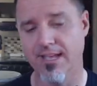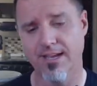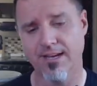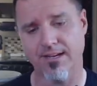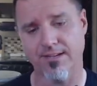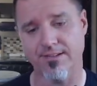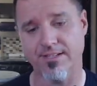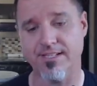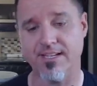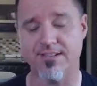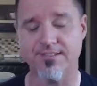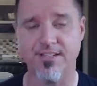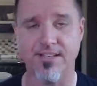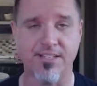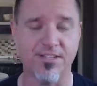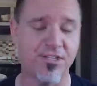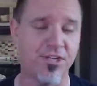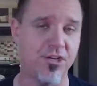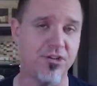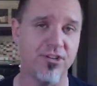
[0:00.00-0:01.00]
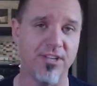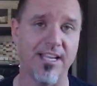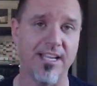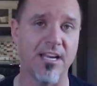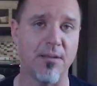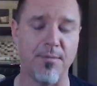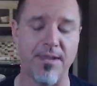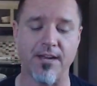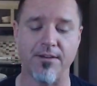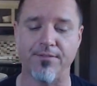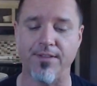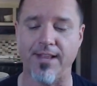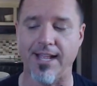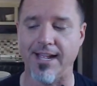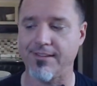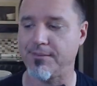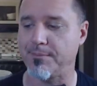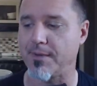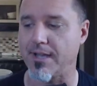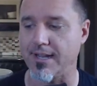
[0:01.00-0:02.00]
because the tussock is usually going to be in a
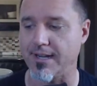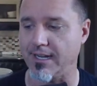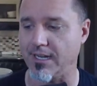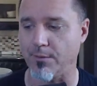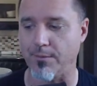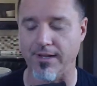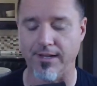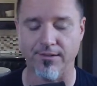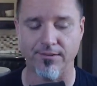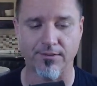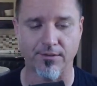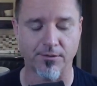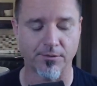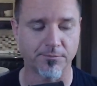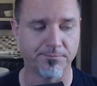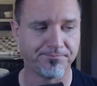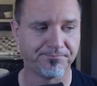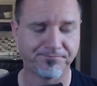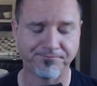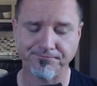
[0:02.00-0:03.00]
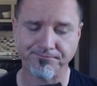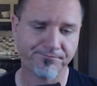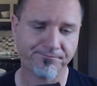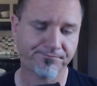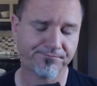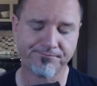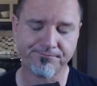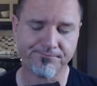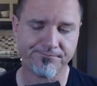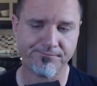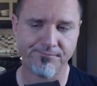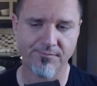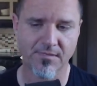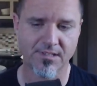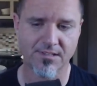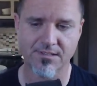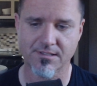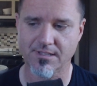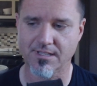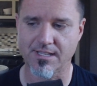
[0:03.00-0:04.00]
flat spot anyway. So
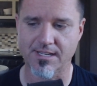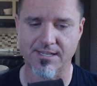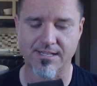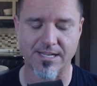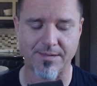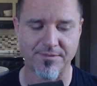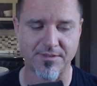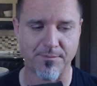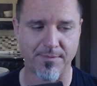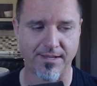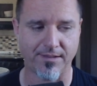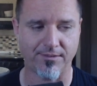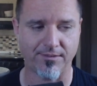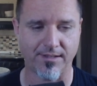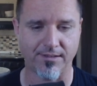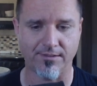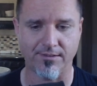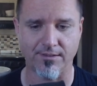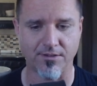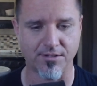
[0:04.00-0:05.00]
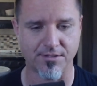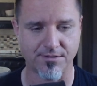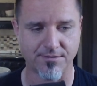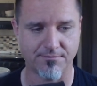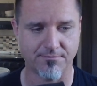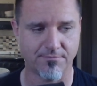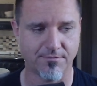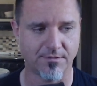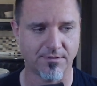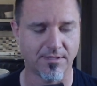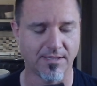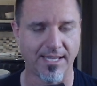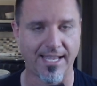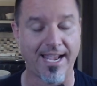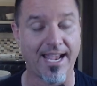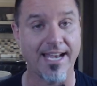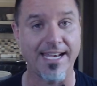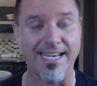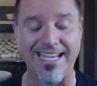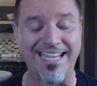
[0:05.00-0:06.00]
a lot of times it makes sense to just
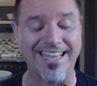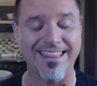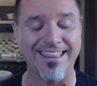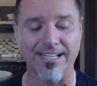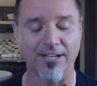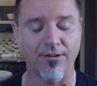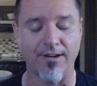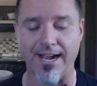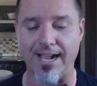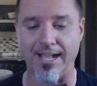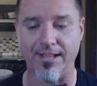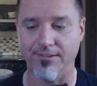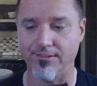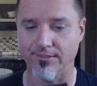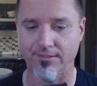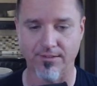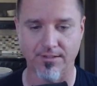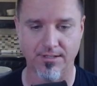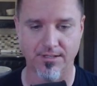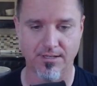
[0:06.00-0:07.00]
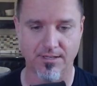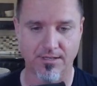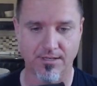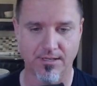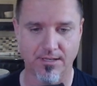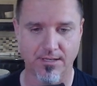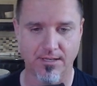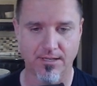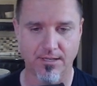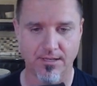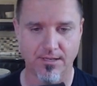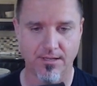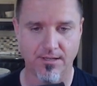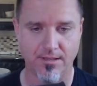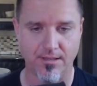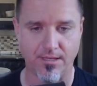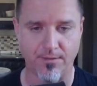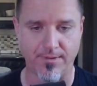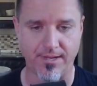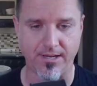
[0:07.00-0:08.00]
land in the grass.
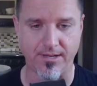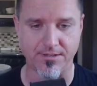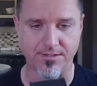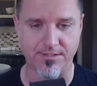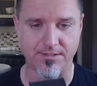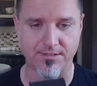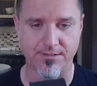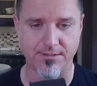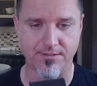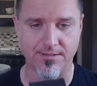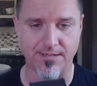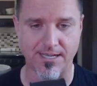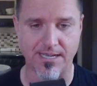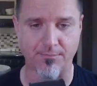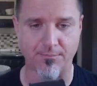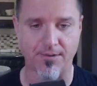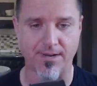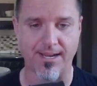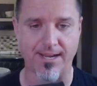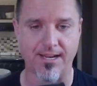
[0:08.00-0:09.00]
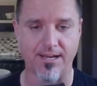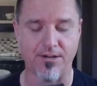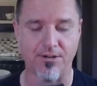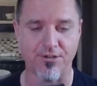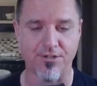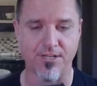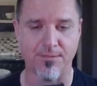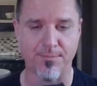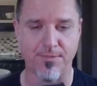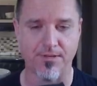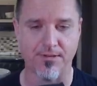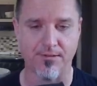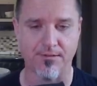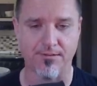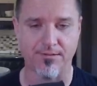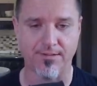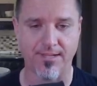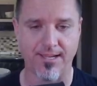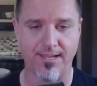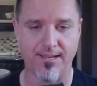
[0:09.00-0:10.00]
That way you can just hop right out of your ship
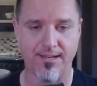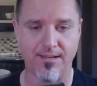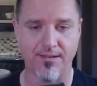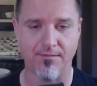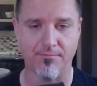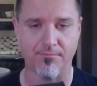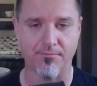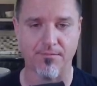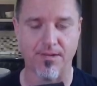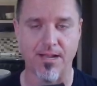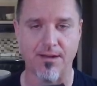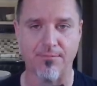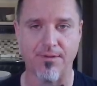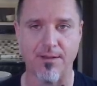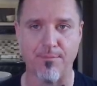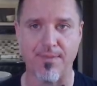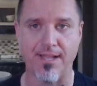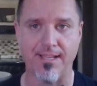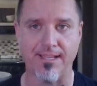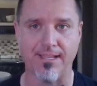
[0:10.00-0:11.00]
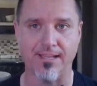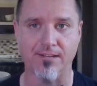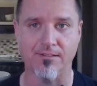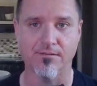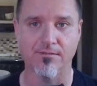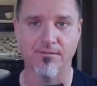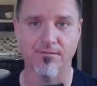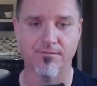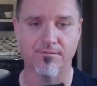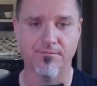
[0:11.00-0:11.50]
and scan it and hop right back in.